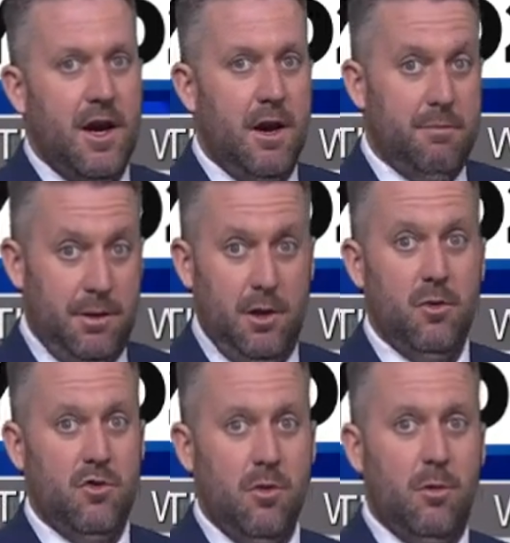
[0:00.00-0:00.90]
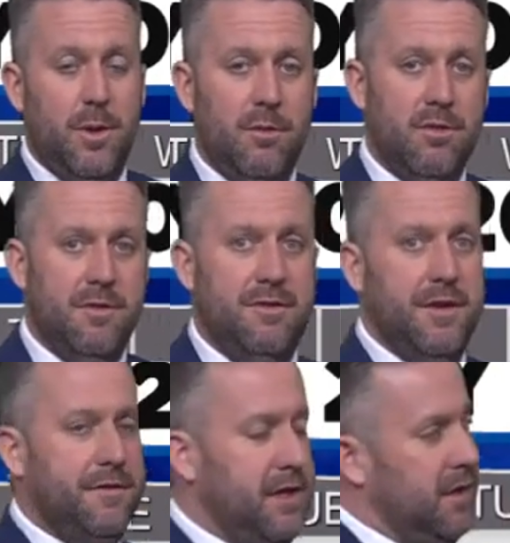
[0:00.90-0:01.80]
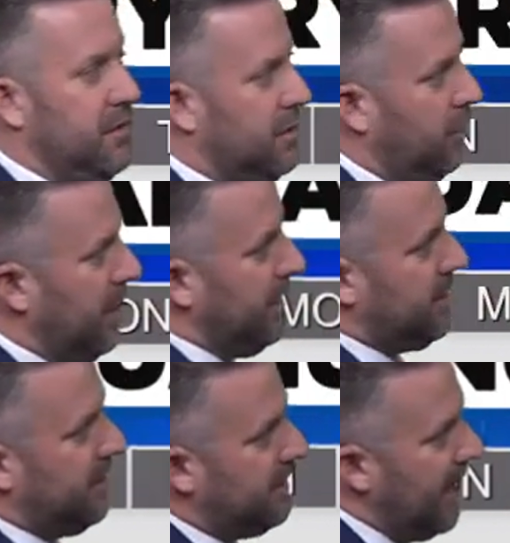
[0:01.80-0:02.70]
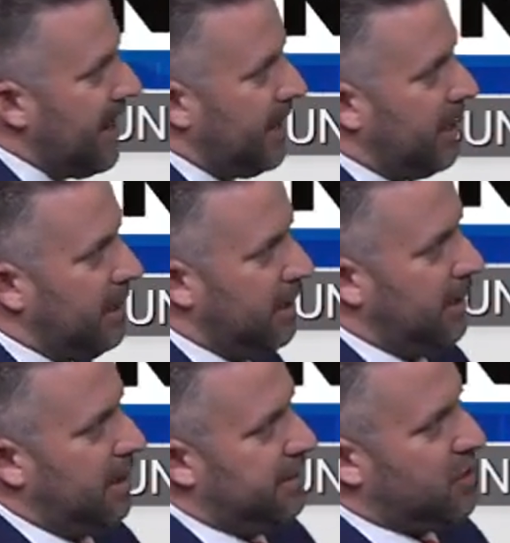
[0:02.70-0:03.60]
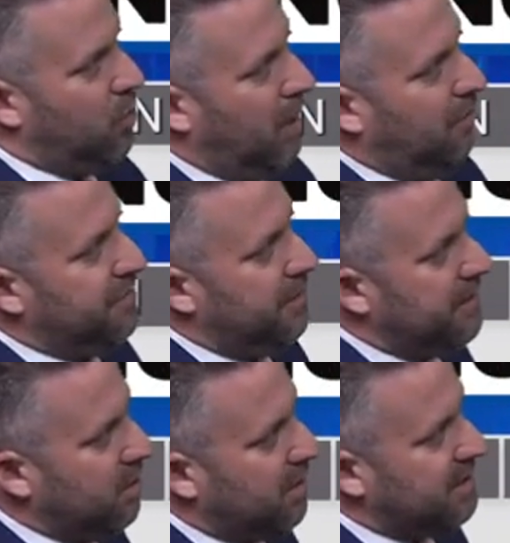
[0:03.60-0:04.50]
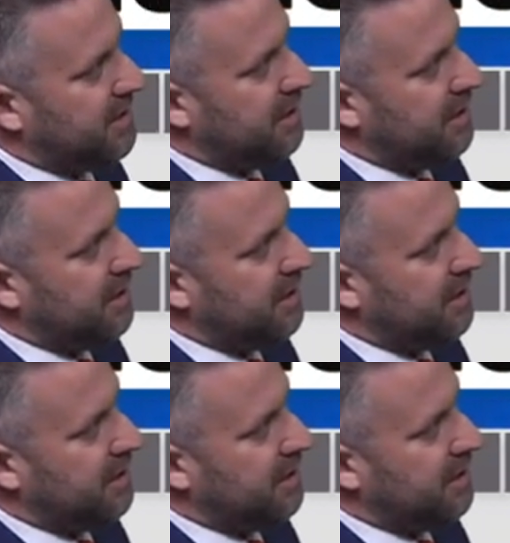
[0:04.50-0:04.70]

uh, below normal. We were in the 50s. So today, uh, the 12th, I think we're going to see